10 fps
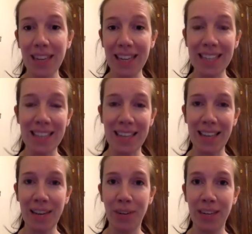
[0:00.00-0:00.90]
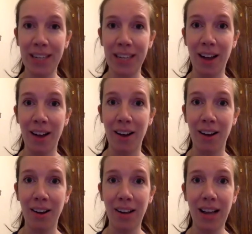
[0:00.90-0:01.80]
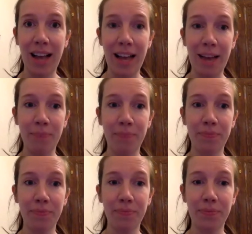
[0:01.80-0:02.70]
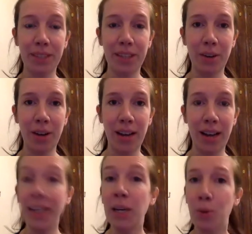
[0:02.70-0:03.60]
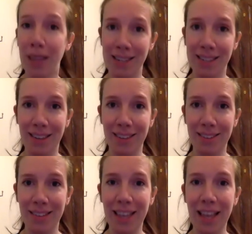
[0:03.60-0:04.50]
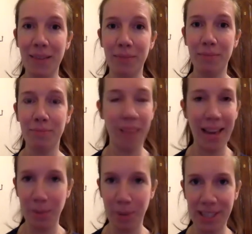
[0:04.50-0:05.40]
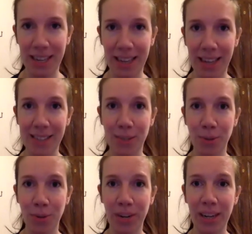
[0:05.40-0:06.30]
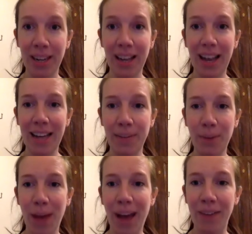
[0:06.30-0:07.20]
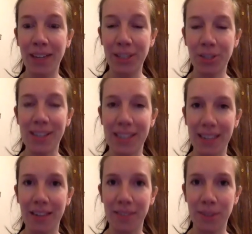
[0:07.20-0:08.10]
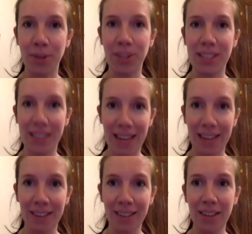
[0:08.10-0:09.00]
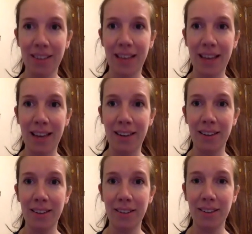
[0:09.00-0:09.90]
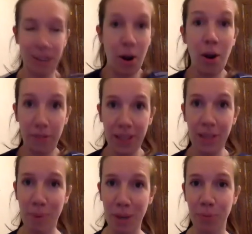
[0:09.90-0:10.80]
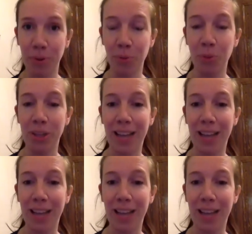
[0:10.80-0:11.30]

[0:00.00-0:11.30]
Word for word: is that they really are, um, you know, an equalizer. They let anybody tell their story. And if you have an interesting enough story to tell, then, you know, hopefully people will